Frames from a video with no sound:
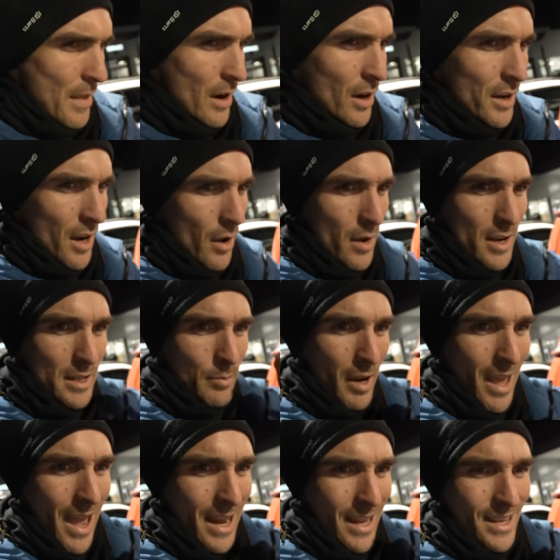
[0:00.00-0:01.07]
And then I noticed
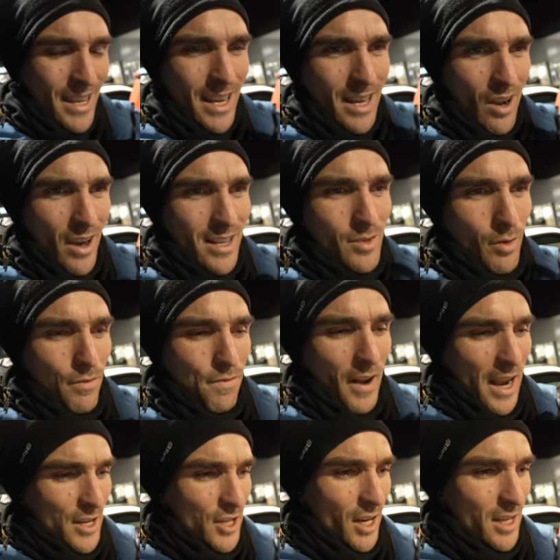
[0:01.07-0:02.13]
my LED lights were
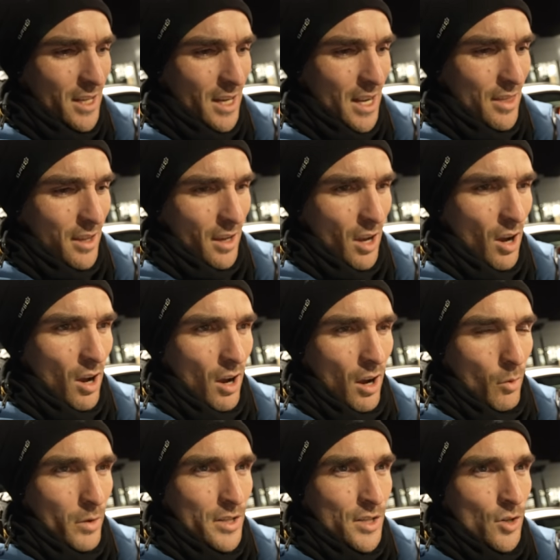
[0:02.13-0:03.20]
flashing underneath the
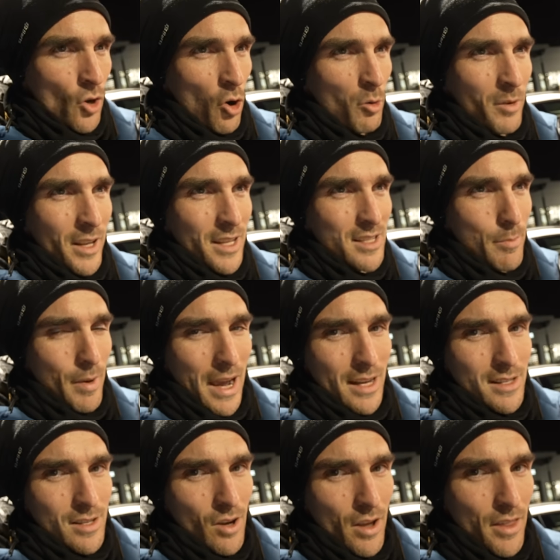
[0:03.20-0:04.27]
car, which normally is a
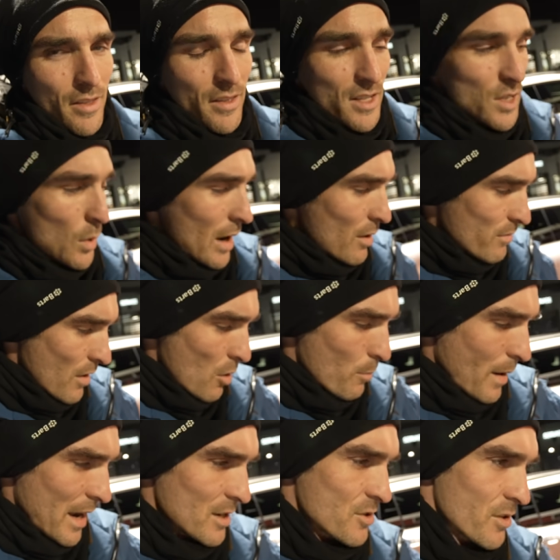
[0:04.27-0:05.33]
bad sign that the 12 volt
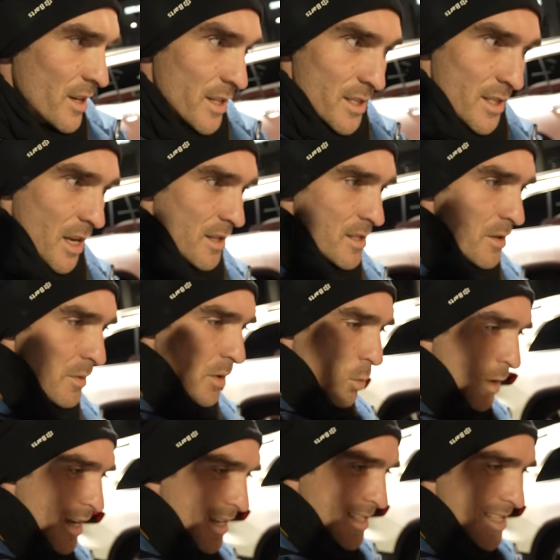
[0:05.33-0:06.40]
battery's done something
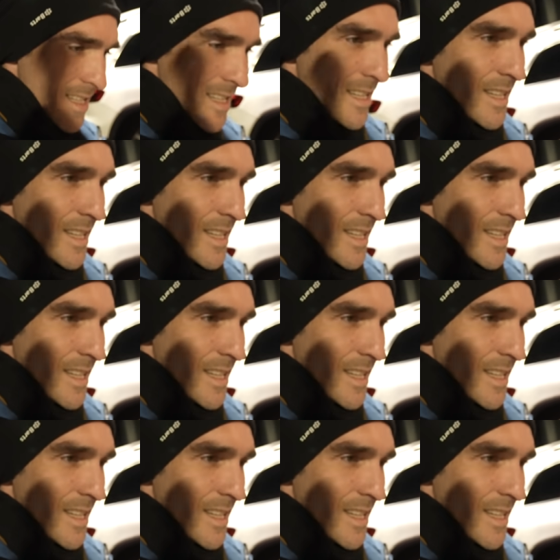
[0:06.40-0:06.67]
weird.